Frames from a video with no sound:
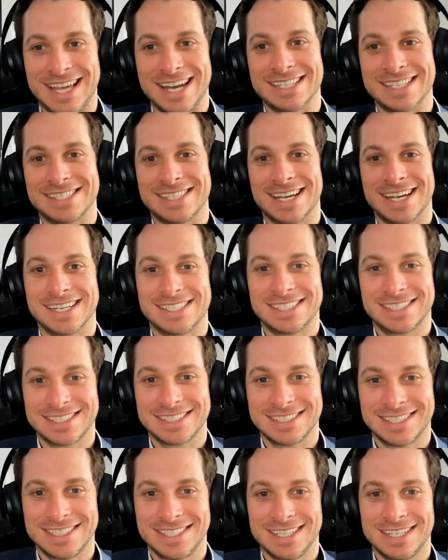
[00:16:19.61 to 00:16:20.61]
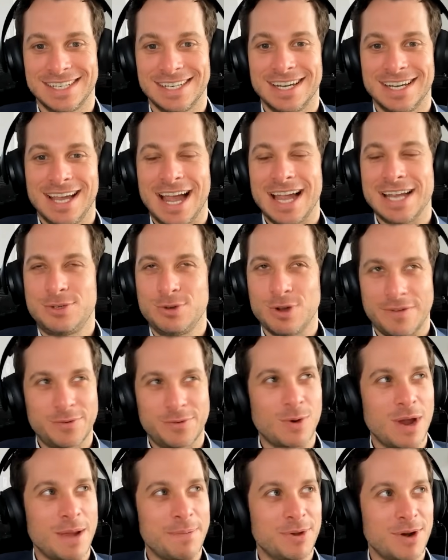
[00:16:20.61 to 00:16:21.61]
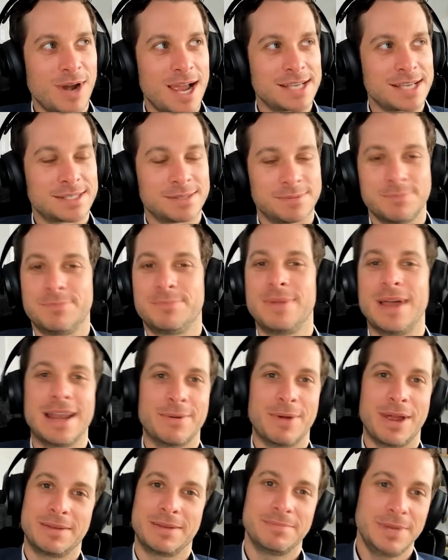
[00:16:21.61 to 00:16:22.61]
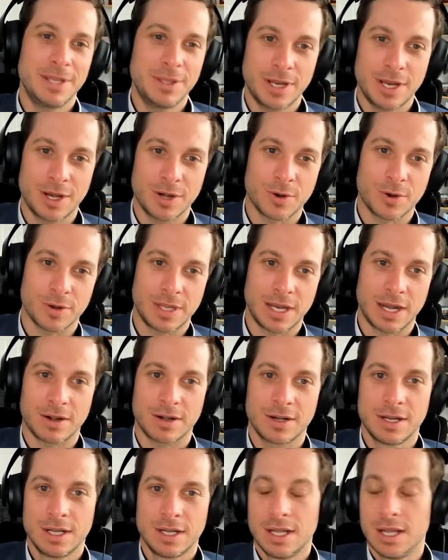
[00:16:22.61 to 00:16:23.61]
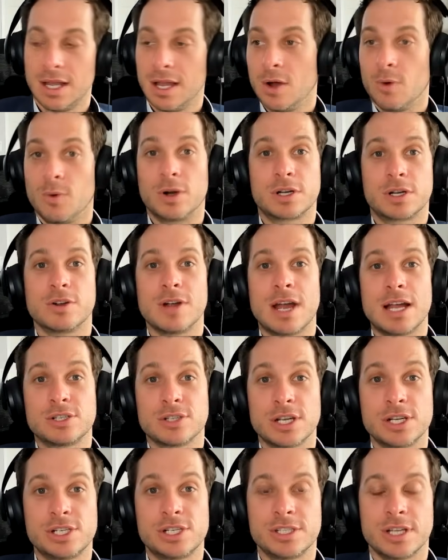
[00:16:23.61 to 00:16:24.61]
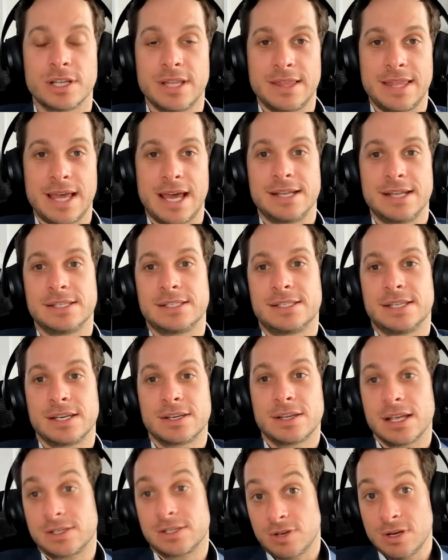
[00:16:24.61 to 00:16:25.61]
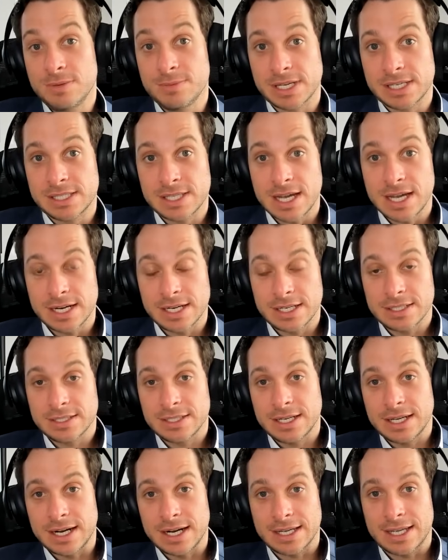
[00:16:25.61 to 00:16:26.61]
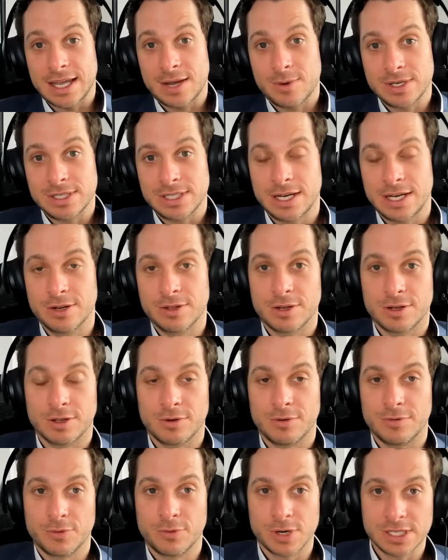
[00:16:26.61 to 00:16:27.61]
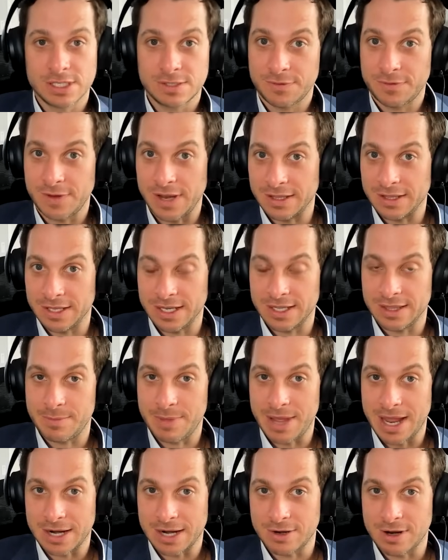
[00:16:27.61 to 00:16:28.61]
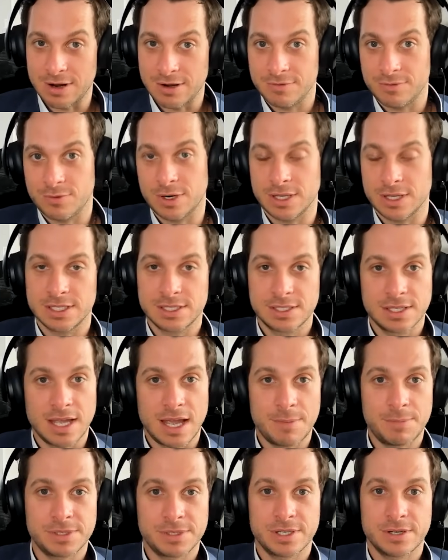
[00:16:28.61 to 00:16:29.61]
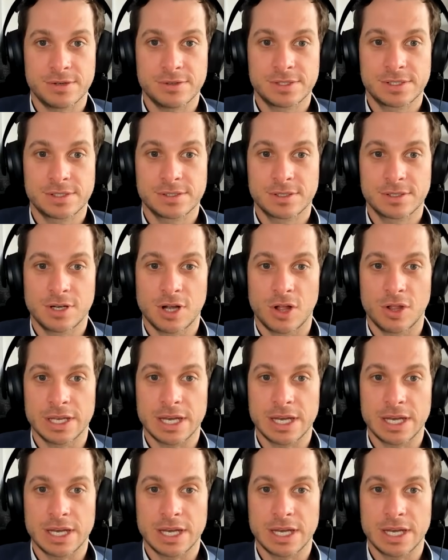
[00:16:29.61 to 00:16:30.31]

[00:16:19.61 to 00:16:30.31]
is nice. I do have to wipe their ass. Anyway, neither here nor there. Well, congratulations on that. That is extremely exciting. And I can't wait to hear their little voice faintly in the background of one of these episodes calling